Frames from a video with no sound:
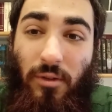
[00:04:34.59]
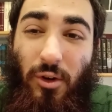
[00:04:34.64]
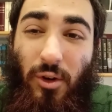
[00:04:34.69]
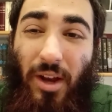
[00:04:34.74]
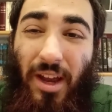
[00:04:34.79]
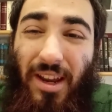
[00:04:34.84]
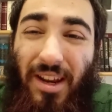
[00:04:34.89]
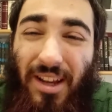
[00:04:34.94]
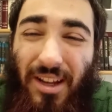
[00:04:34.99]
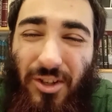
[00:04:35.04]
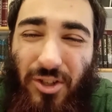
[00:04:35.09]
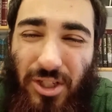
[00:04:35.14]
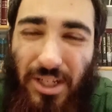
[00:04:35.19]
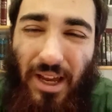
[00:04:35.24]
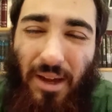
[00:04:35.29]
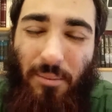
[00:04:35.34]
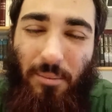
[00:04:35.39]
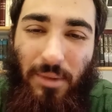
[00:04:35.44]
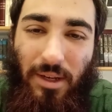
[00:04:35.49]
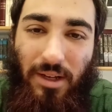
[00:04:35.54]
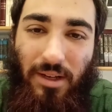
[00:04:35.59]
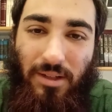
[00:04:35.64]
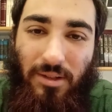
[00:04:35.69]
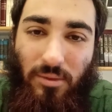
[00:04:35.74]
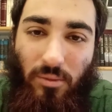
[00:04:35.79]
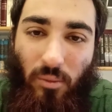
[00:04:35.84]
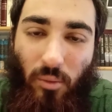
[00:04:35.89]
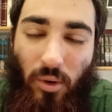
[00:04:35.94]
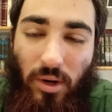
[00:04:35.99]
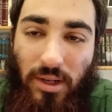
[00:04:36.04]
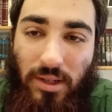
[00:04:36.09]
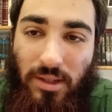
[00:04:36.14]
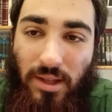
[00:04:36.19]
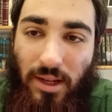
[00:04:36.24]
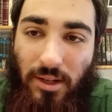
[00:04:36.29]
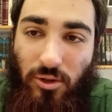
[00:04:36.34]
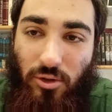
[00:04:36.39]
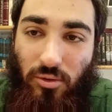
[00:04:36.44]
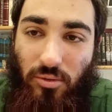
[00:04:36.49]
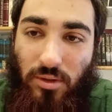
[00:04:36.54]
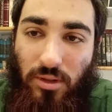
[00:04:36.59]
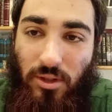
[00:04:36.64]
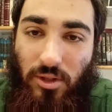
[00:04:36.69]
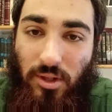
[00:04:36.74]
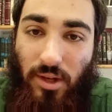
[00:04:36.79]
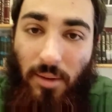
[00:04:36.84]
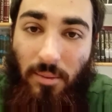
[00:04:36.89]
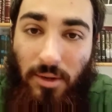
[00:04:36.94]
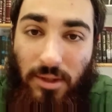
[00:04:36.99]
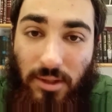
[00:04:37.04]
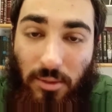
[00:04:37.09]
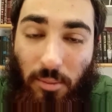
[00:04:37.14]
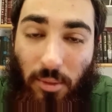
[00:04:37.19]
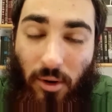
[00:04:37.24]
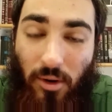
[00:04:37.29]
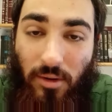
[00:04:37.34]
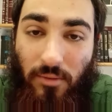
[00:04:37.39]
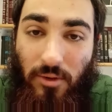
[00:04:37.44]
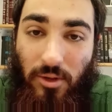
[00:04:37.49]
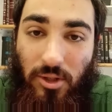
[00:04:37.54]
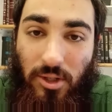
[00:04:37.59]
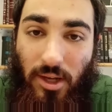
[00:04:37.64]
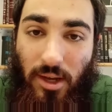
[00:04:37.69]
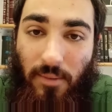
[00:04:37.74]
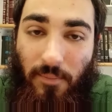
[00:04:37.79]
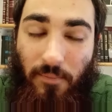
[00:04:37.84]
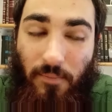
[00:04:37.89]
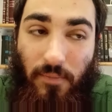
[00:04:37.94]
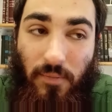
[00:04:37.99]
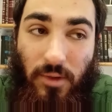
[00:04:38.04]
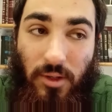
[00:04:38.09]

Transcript: You're hating Hashem, because what is that Jew's neshama? It's a part of Hashem.